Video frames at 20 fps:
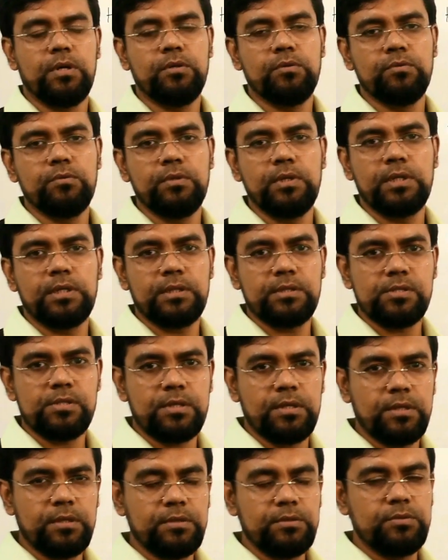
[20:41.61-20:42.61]
let us try
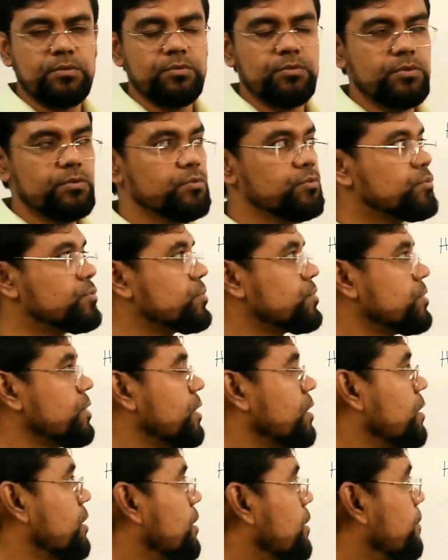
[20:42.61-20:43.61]
to use
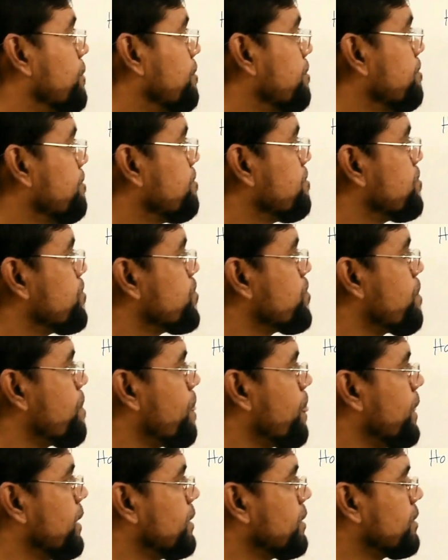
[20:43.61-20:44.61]

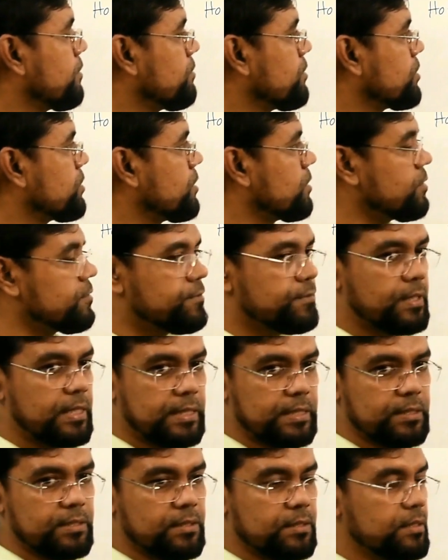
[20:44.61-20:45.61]
equation of
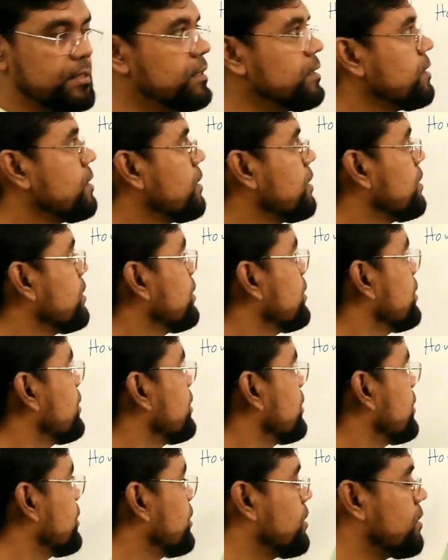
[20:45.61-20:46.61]
catenary
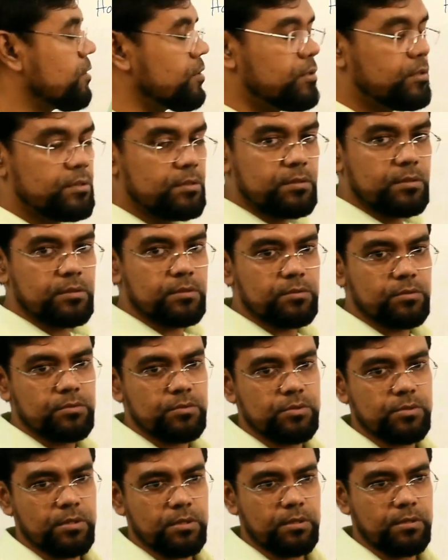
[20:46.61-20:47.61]
in order to
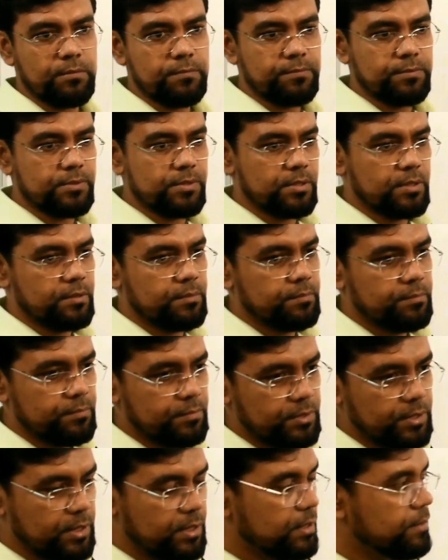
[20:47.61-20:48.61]
solve some
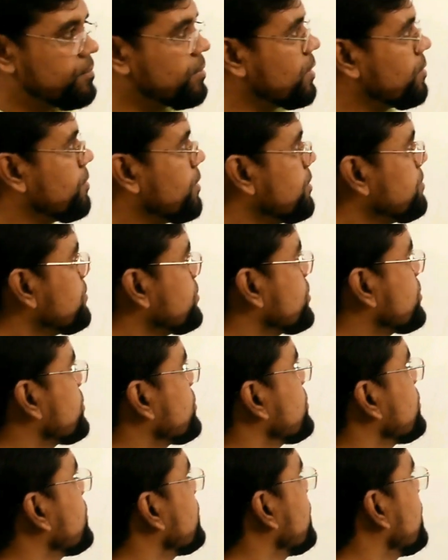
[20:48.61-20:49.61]
real problems.
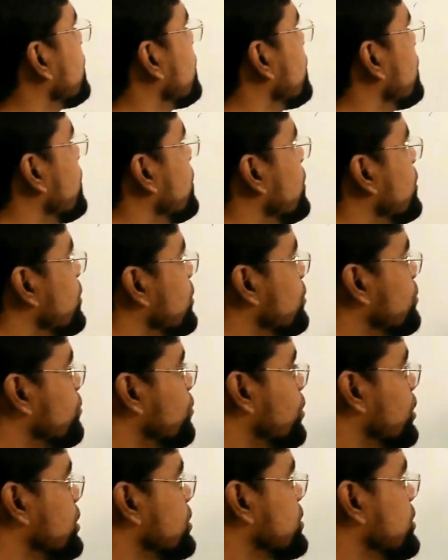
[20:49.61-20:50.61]
For
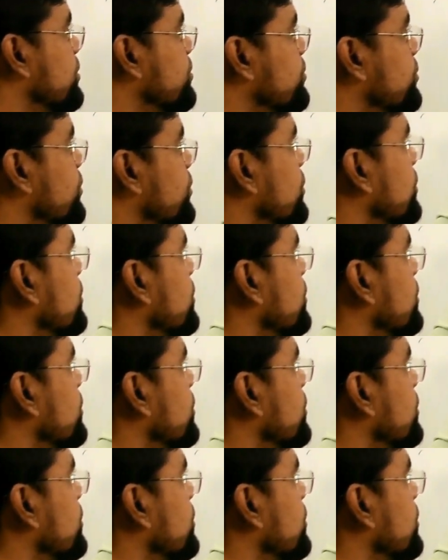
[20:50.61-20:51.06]
example,